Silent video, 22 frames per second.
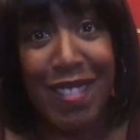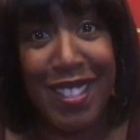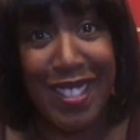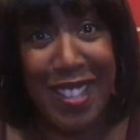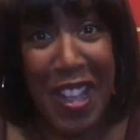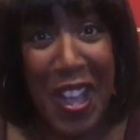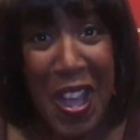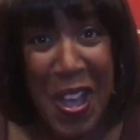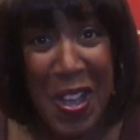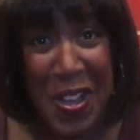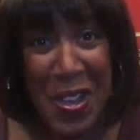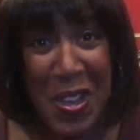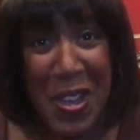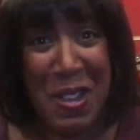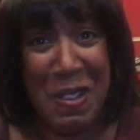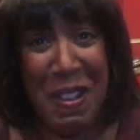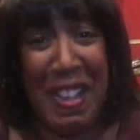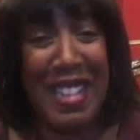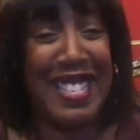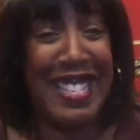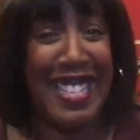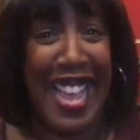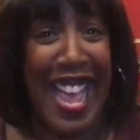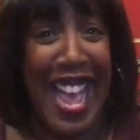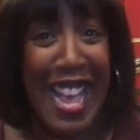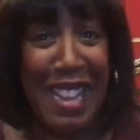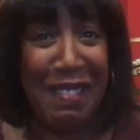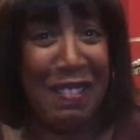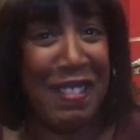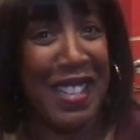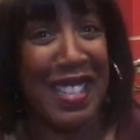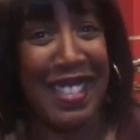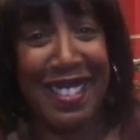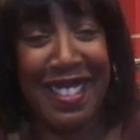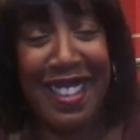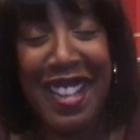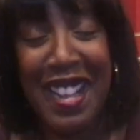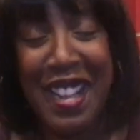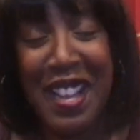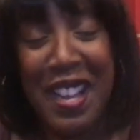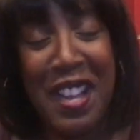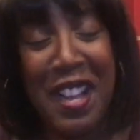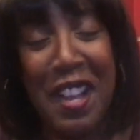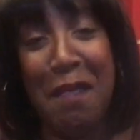So my dad was
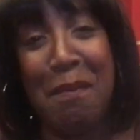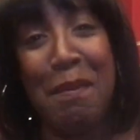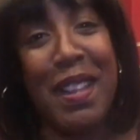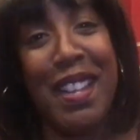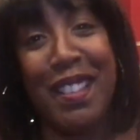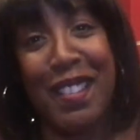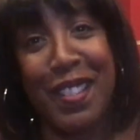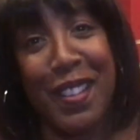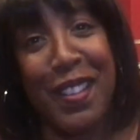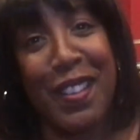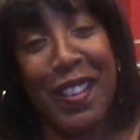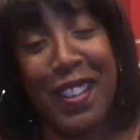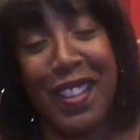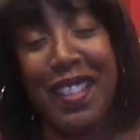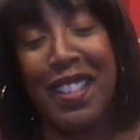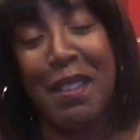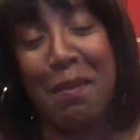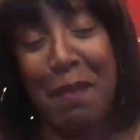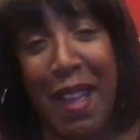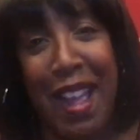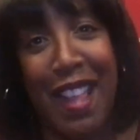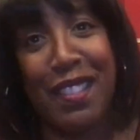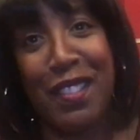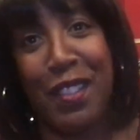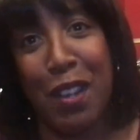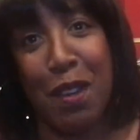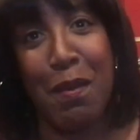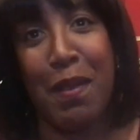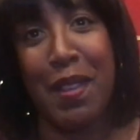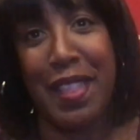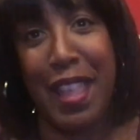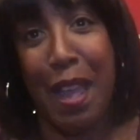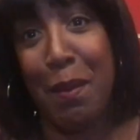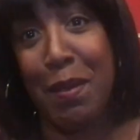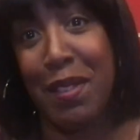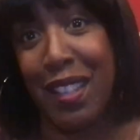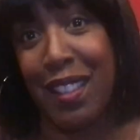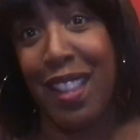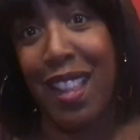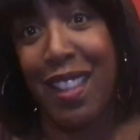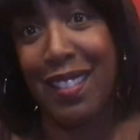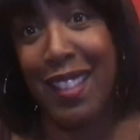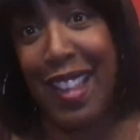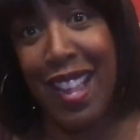a minister and then a pastor, but that was in
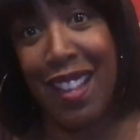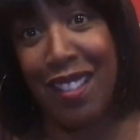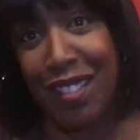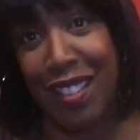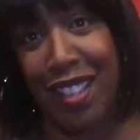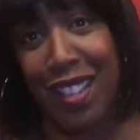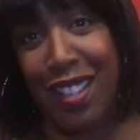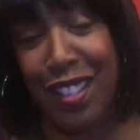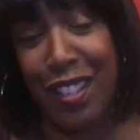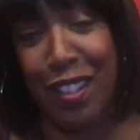Los Angeles.